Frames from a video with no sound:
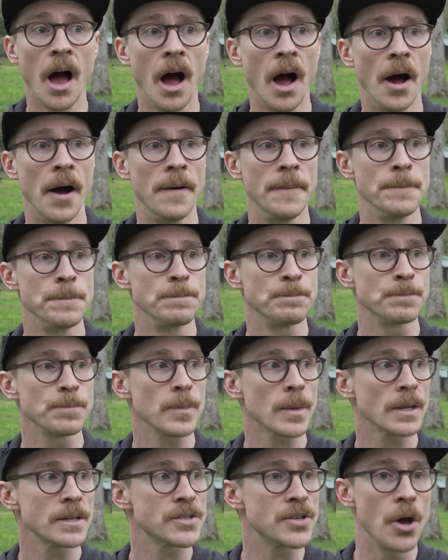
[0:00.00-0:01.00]

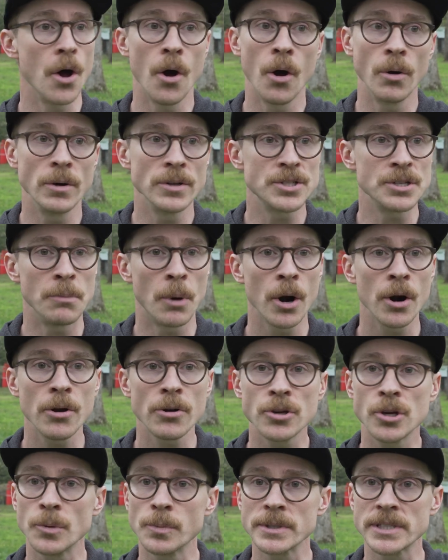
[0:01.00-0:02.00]
So
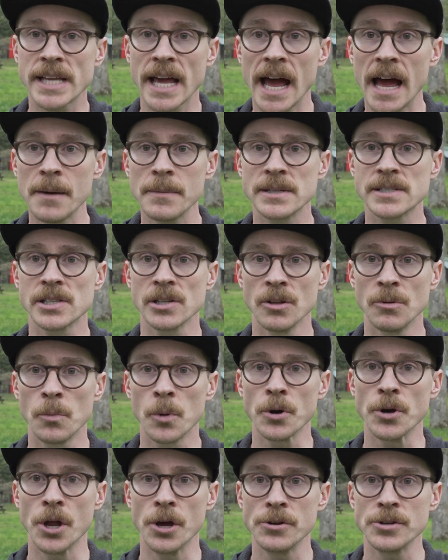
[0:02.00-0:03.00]
tomorrow, Cooper's Gap, it's a little
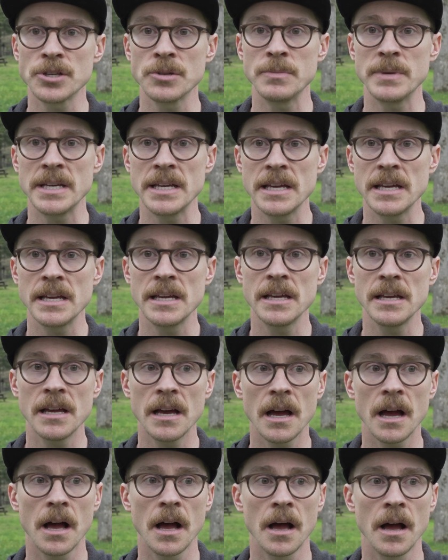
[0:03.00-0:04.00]
more known to me.
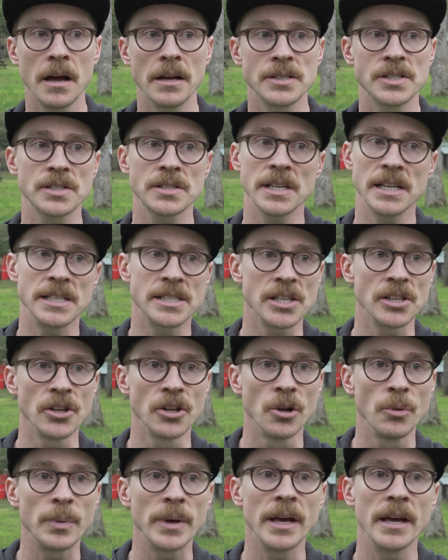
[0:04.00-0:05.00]
It's a
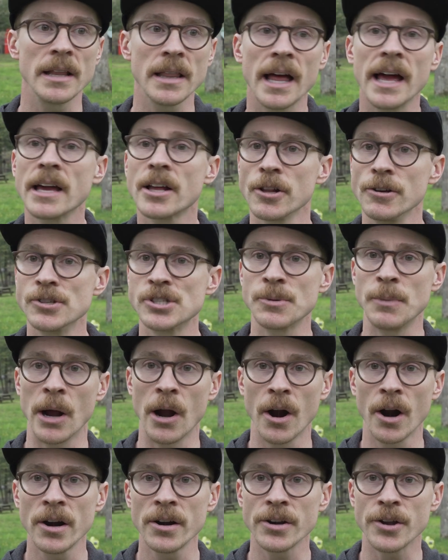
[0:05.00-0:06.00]
little bit, like, close to
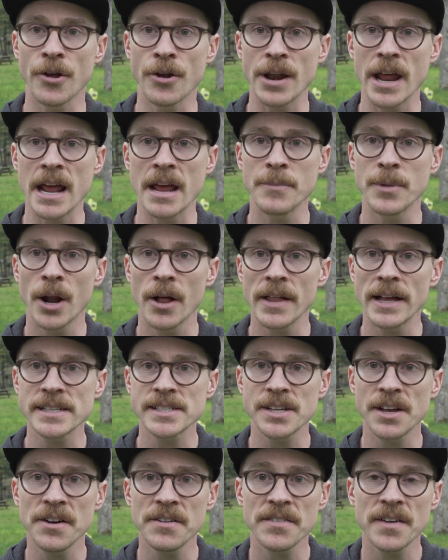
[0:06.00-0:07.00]
my heart, no name and all that
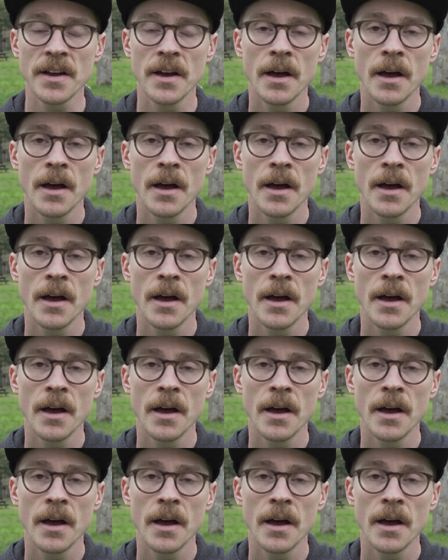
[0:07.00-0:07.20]
stuff.